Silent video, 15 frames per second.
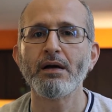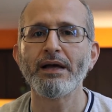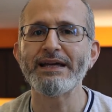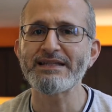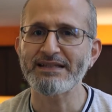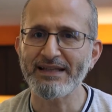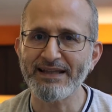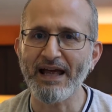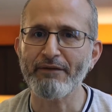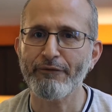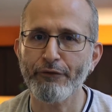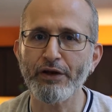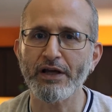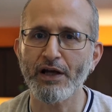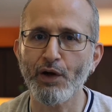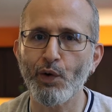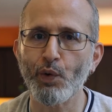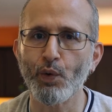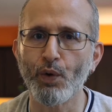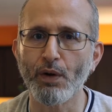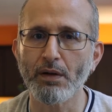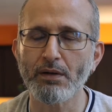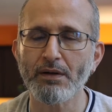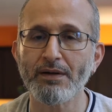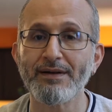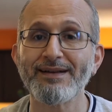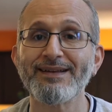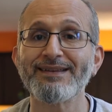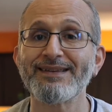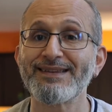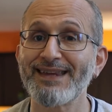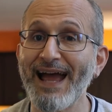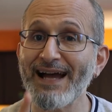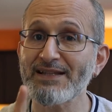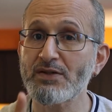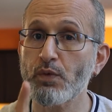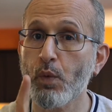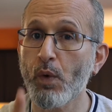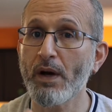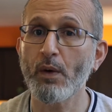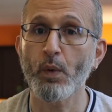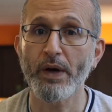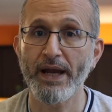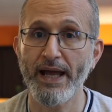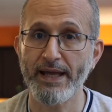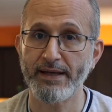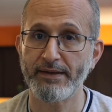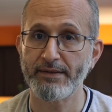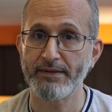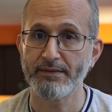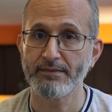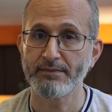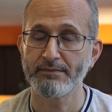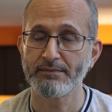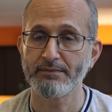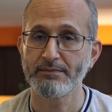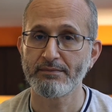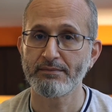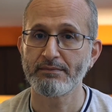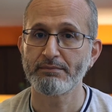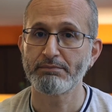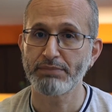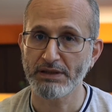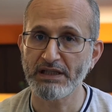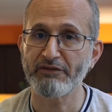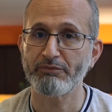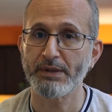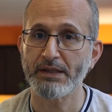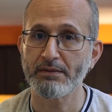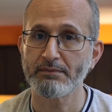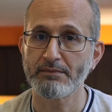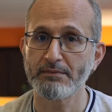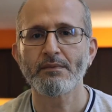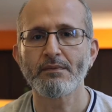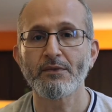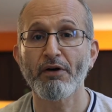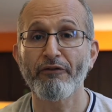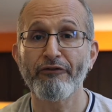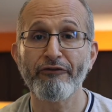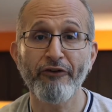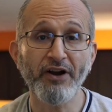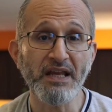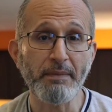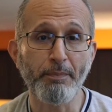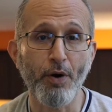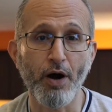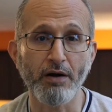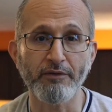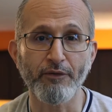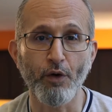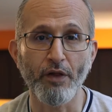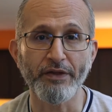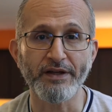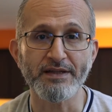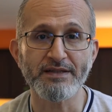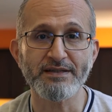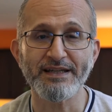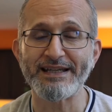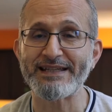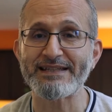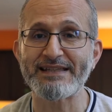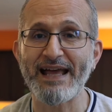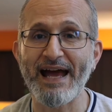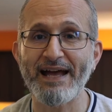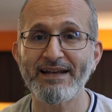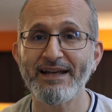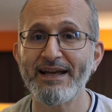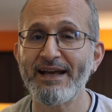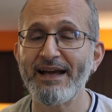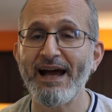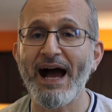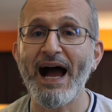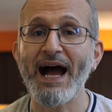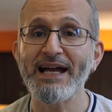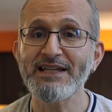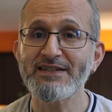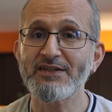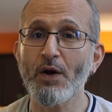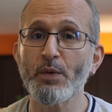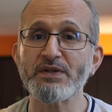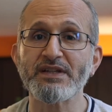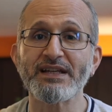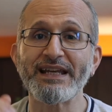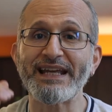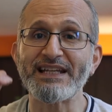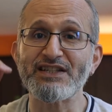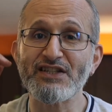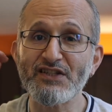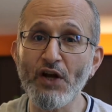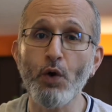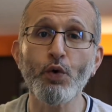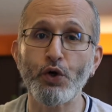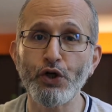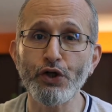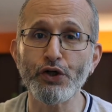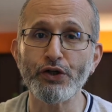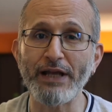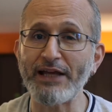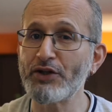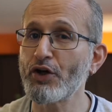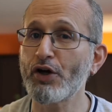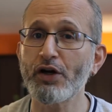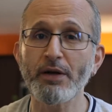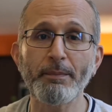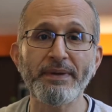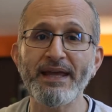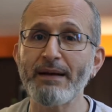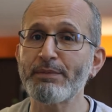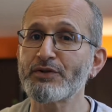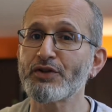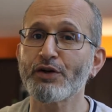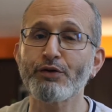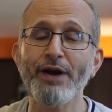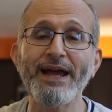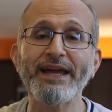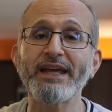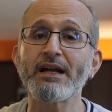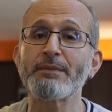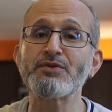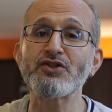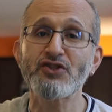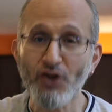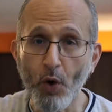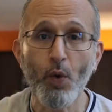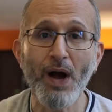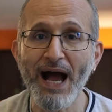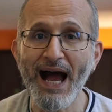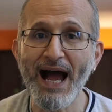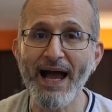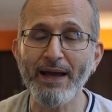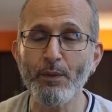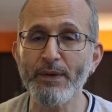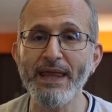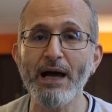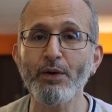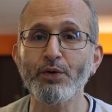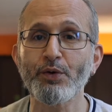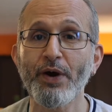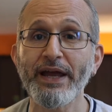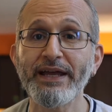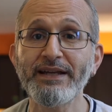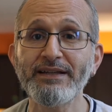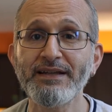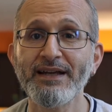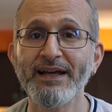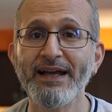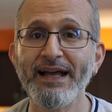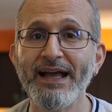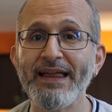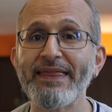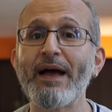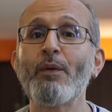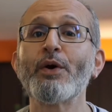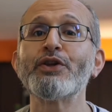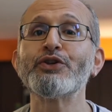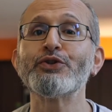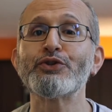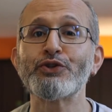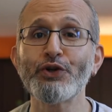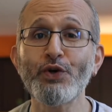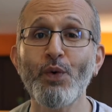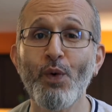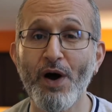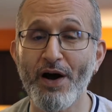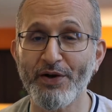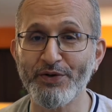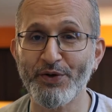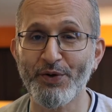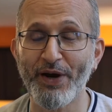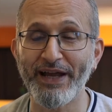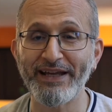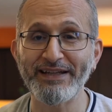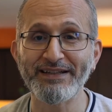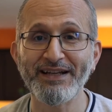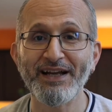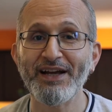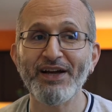isn't that freaking cool? That's where we're headed. Believe me. The funny part of all this is that I.S.O. is going to get so good and you're going to be able to crank it up so high without grain that when you do want grain,